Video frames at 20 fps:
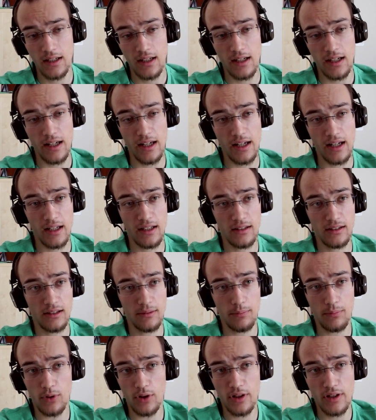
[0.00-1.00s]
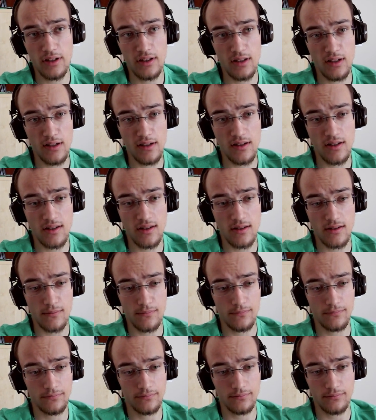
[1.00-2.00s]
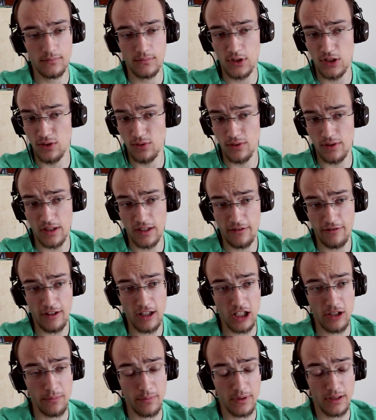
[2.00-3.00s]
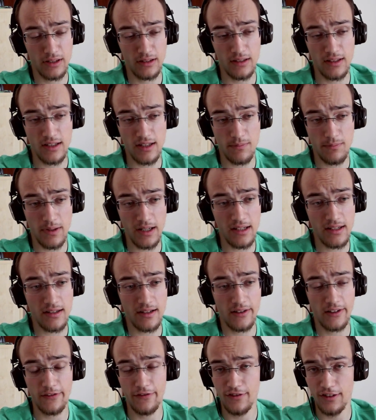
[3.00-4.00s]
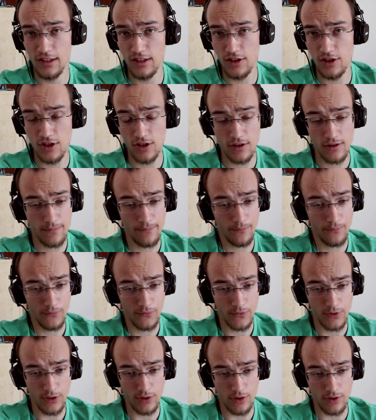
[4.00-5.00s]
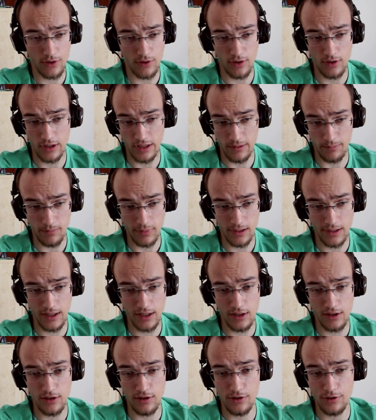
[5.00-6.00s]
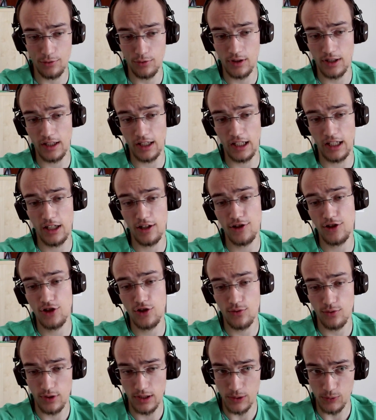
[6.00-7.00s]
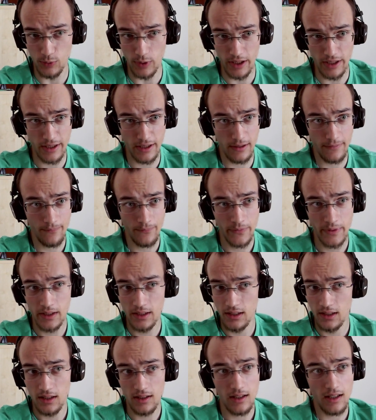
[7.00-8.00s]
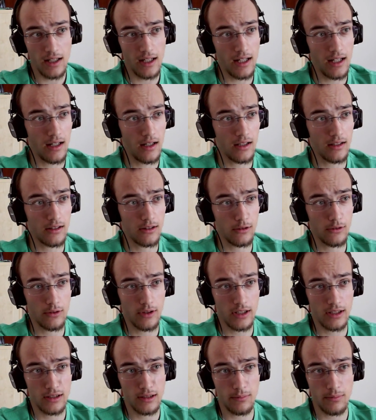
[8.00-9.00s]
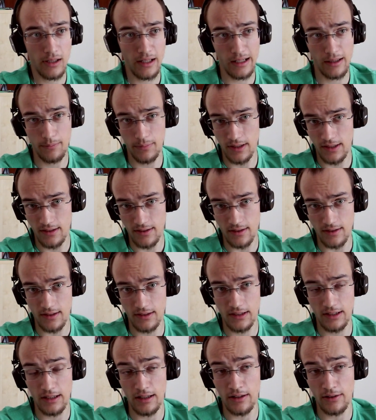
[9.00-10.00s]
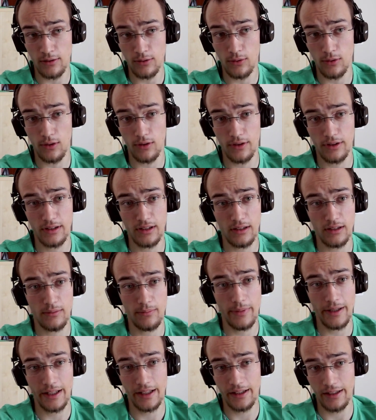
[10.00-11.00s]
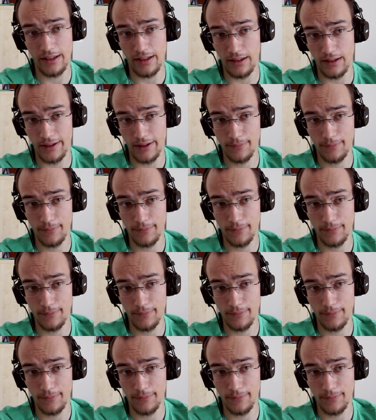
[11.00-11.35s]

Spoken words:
and the point is your development is basically finished. You're gonna play rook h to e1, and look at the black pieces, they're all on the back rank,